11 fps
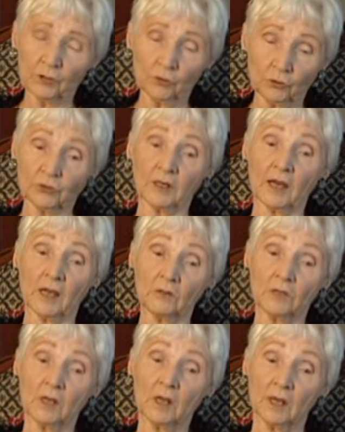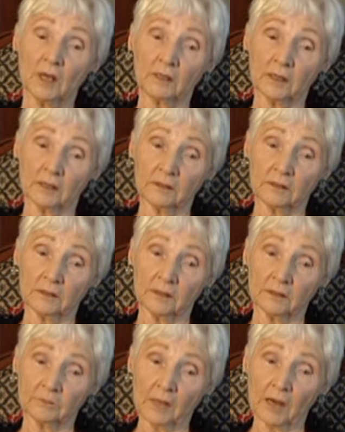Theodore died,
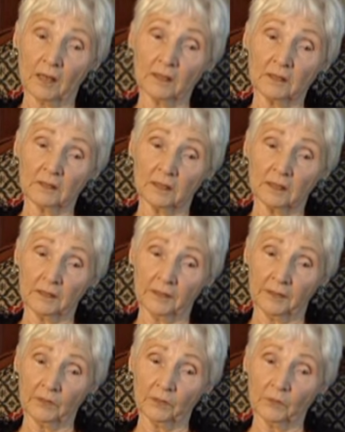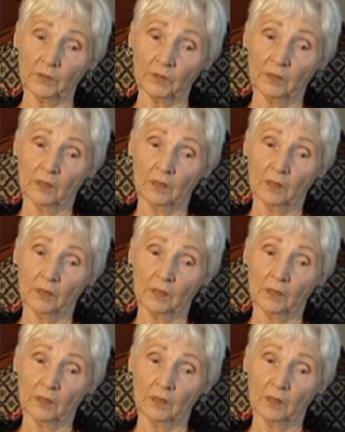then Polly, then Henry.